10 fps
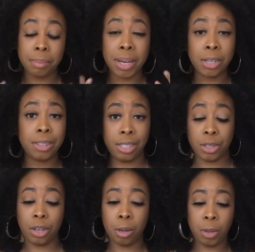Better things are
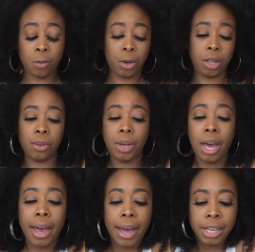coming for you.
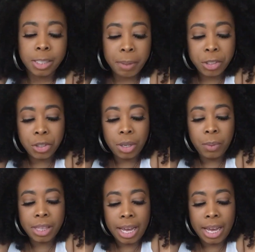Especially with